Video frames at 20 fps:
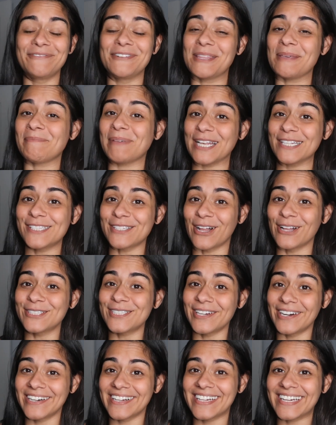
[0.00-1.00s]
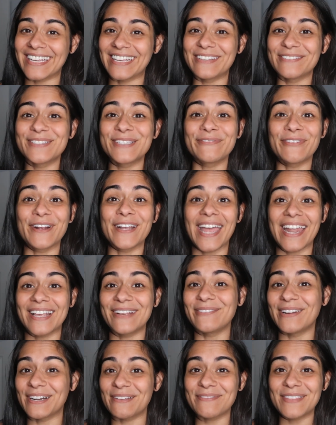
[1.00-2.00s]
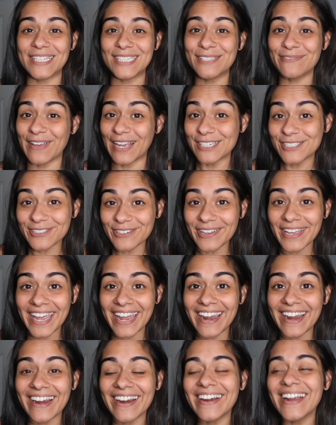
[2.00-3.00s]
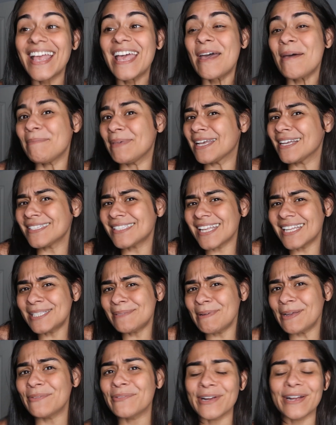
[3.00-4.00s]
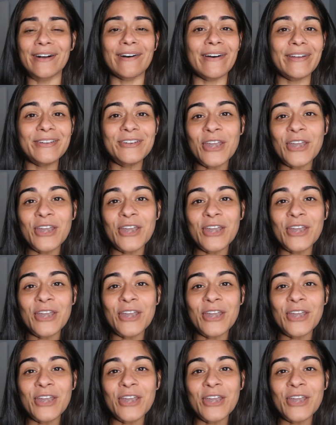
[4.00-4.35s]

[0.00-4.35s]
for the best alternatives for getting rid of this facial hair because let's be real,